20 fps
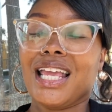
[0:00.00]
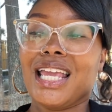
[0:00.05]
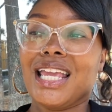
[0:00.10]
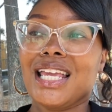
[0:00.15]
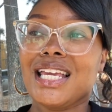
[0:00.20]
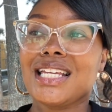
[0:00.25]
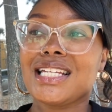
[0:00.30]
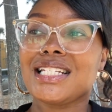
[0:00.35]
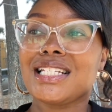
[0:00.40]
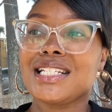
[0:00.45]

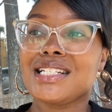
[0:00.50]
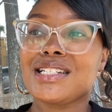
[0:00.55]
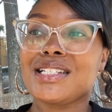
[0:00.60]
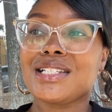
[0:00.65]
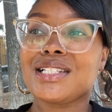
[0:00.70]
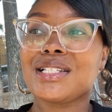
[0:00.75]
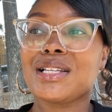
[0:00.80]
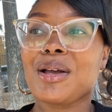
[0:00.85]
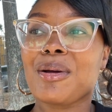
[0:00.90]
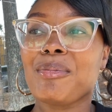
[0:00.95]
is
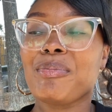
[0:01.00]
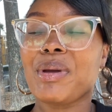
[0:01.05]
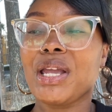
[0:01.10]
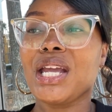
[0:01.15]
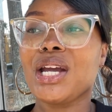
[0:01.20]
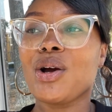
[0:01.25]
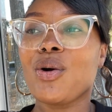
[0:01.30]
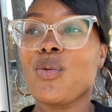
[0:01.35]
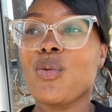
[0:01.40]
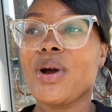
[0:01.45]

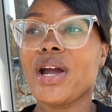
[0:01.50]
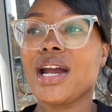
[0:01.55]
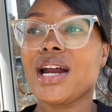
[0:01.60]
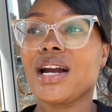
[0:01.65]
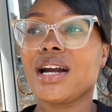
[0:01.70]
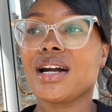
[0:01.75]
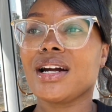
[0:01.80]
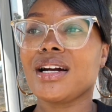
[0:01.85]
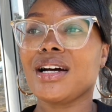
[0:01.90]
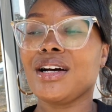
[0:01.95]
being
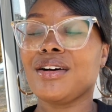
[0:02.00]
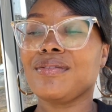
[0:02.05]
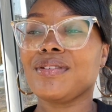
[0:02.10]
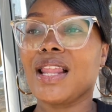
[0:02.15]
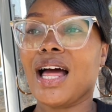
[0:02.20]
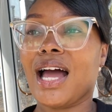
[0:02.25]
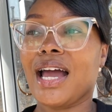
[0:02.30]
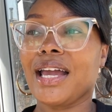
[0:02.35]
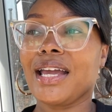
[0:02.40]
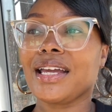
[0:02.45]
aware of,
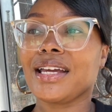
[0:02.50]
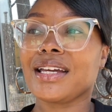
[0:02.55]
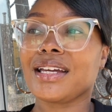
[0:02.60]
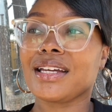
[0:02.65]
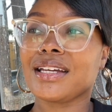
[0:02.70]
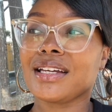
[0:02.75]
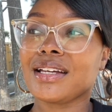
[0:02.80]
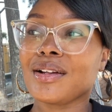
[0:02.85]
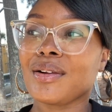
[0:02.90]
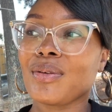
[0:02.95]
like,
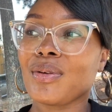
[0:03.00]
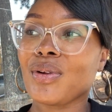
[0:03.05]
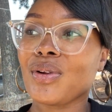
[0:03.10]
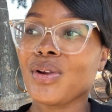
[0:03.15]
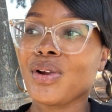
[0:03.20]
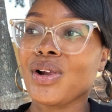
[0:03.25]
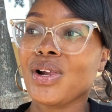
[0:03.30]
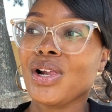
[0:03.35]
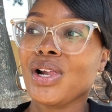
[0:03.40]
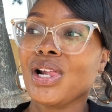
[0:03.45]

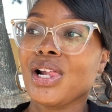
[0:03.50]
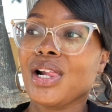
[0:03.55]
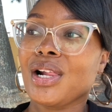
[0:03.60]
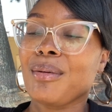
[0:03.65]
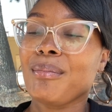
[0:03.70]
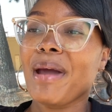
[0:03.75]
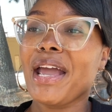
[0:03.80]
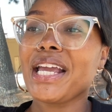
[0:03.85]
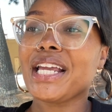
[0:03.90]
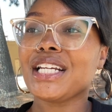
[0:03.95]

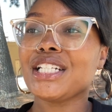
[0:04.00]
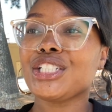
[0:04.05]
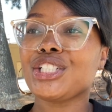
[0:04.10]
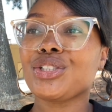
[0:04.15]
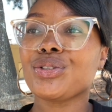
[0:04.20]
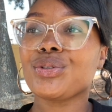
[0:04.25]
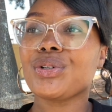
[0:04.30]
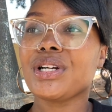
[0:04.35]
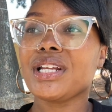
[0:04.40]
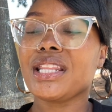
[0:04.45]
making
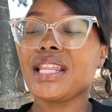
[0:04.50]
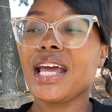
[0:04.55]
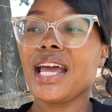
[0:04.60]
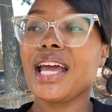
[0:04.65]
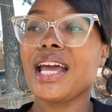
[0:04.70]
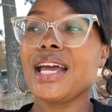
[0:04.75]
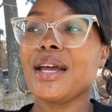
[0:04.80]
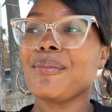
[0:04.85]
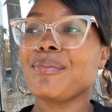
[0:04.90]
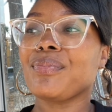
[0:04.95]
sure
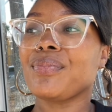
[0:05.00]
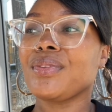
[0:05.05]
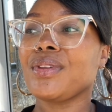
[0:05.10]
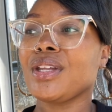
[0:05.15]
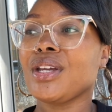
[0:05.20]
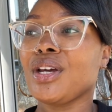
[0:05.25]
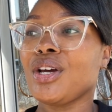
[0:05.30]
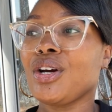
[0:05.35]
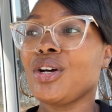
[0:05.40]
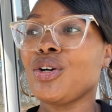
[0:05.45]
that
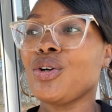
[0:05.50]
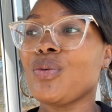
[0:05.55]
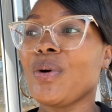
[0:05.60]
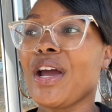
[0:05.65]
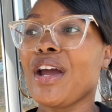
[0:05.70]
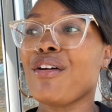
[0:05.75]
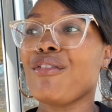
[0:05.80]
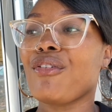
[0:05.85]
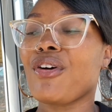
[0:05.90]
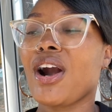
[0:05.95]

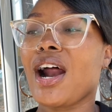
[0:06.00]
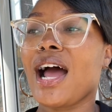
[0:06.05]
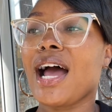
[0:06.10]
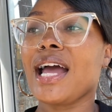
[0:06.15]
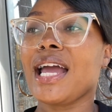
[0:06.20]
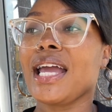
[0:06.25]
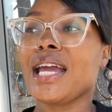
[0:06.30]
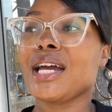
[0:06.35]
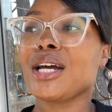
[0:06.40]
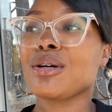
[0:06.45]
whoever I
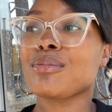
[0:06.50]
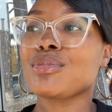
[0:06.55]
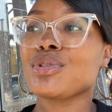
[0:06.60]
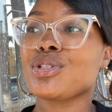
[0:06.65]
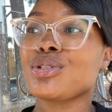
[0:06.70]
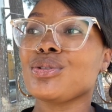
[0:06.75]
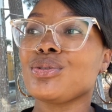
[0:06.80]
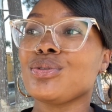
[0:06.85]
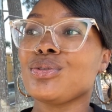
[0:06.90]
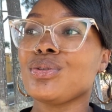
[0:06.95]
am
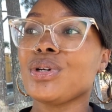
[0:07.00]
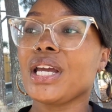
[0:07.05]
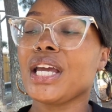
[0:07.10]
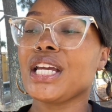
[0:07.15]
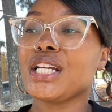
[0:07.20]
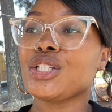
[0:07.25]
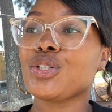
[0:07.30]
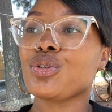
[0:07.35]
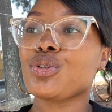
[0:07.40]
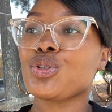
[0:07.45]
to
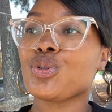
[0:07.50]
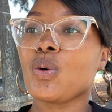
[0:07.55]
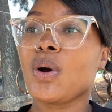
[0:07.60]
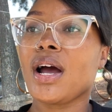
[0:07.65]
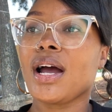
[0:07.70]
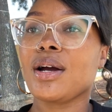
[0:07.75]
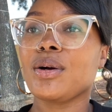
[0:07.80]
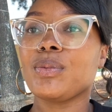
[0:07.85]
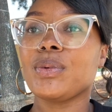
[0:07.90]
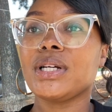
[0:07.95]

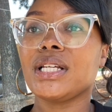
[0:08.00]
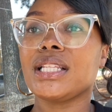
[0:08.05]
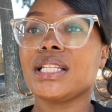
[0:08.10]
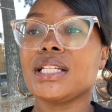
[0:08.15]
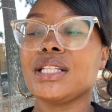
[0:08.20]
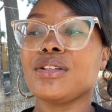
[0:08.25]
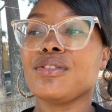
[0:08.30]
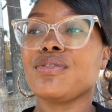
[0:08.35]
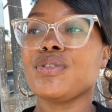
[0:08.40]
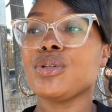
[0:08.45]
intertwine with
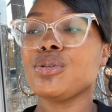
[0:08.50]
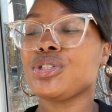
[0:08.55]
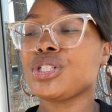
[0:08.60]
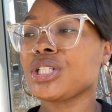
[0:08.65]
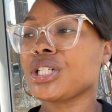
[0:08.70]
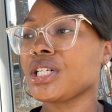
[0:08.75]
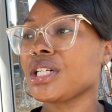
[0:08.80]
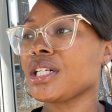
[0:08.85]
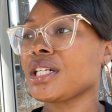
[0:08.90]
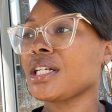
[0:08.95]
in the
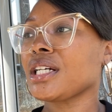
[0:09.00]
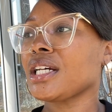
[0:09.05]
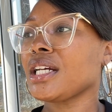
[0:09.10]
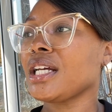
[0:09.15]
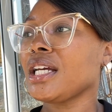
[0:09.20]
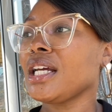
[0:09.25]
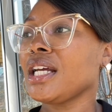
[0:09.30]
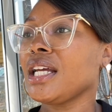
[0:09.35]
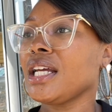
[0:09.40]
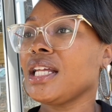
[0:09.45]
future,
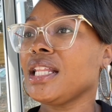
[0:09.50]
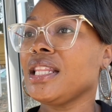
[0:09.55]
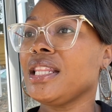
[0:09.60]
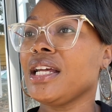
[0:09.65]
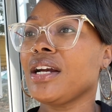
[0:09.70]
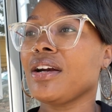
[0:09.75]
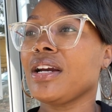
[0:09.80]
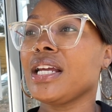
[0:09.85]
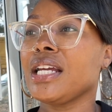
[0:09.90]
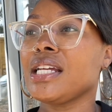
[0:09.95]

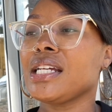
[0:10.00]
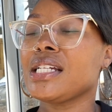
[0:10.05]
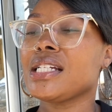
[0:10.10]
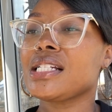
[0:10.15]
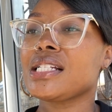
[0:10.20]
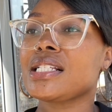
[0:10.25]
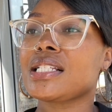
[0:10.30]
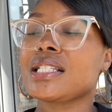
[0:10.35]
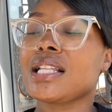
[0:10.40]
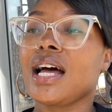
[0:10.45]
there
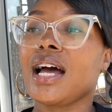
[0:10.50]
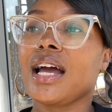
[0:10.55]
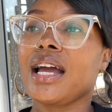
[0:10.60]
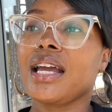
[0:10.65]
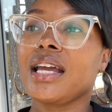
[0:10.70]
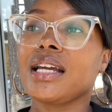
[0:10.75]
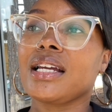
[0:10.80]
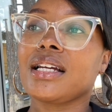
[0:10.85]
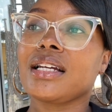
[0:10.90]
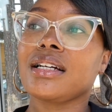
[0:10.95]
is
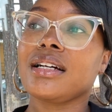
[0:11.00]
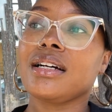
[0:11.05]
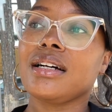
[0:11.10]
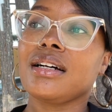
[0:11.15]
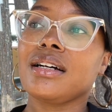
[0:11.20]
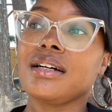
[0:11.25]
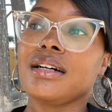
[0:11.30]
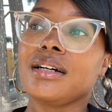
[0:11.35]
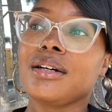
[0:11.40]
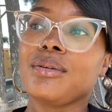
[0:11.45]
like
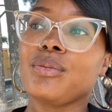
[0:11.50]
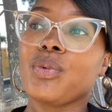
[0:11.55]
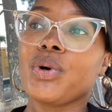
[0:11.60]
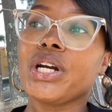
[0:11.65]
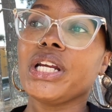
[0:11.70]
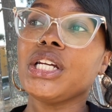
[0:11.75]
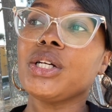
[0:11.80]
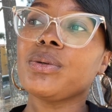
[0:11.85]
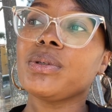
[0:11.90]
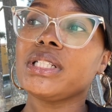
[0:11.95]
we're
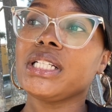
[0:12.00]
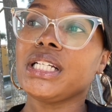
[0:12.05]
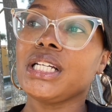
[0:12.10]
equally